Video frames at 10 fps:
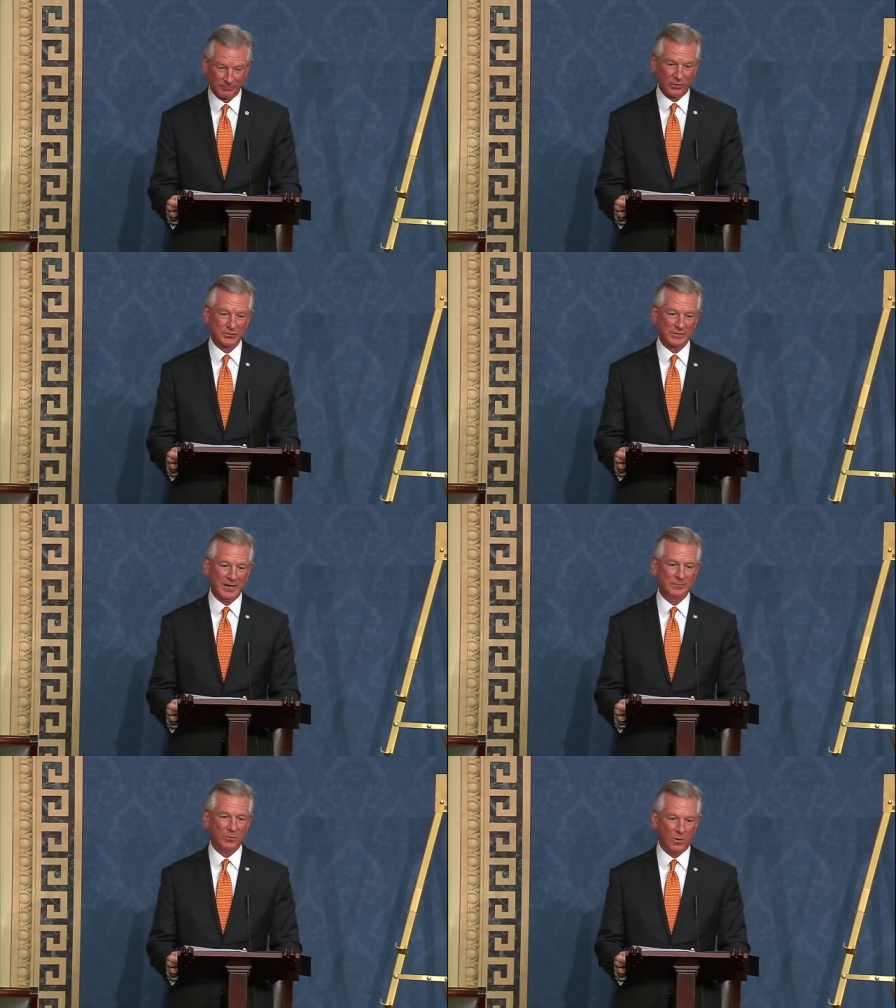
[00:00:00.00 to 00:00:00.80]
first
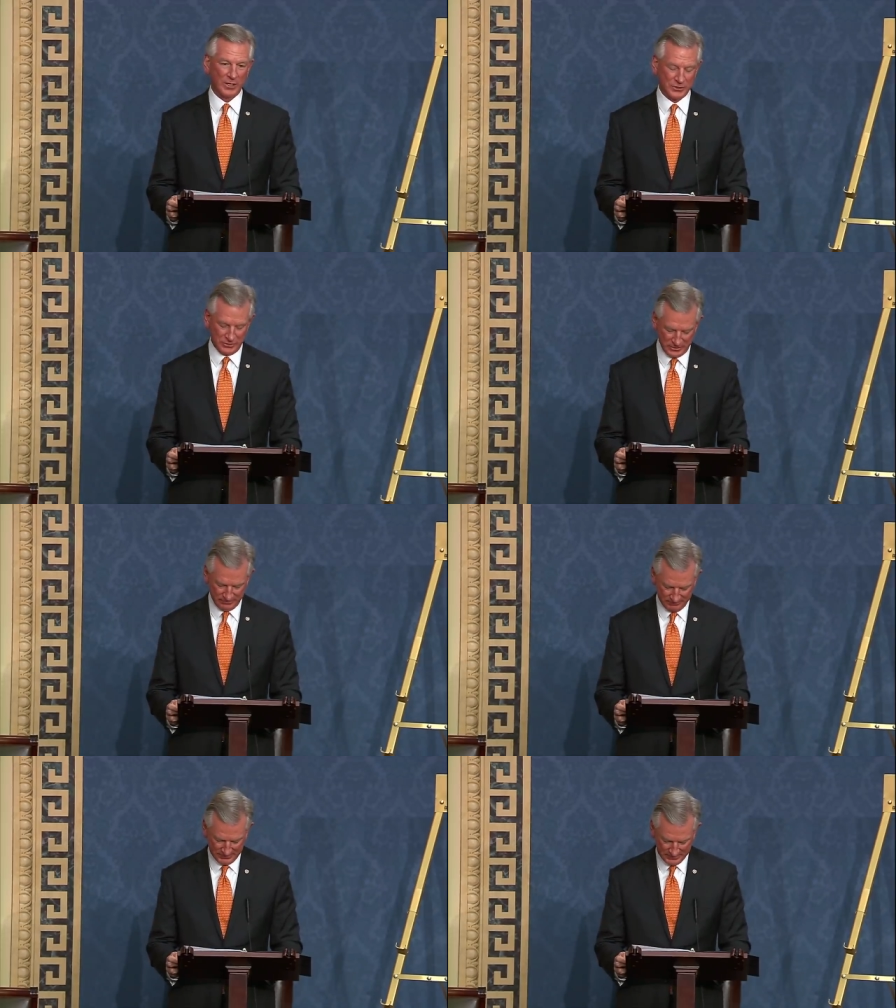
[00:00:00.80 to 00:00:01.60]
came to Washington
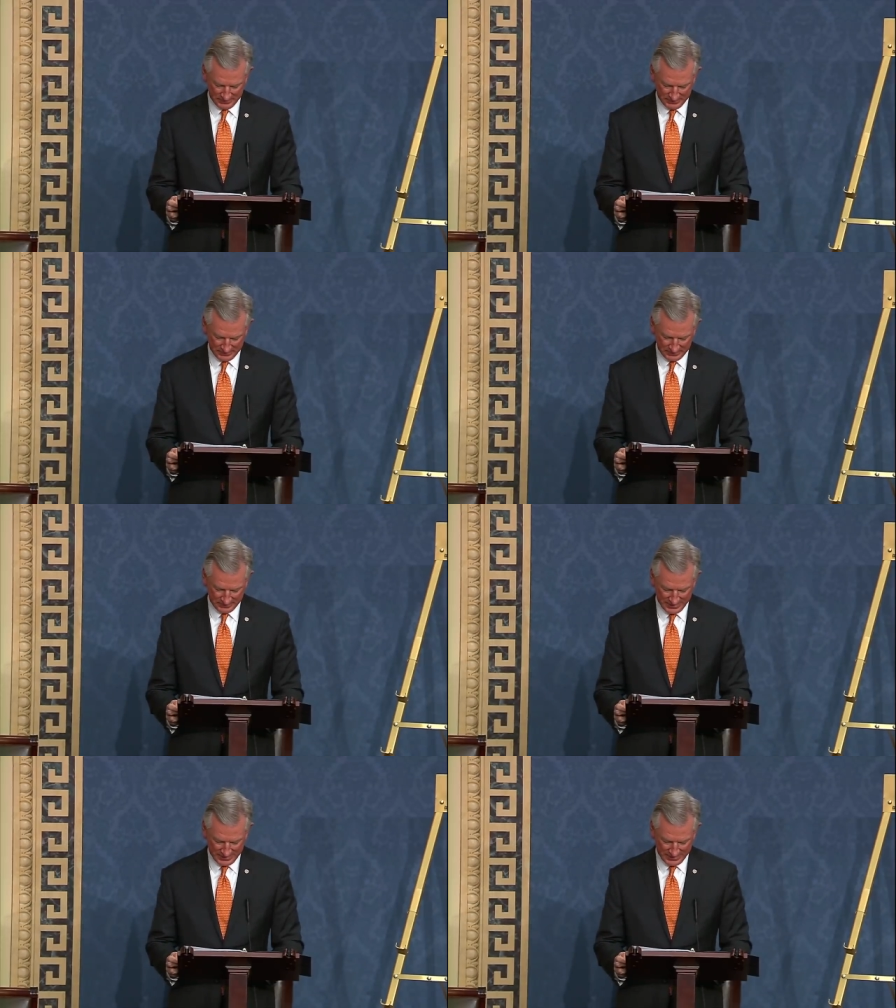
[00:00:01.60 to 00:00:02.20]
in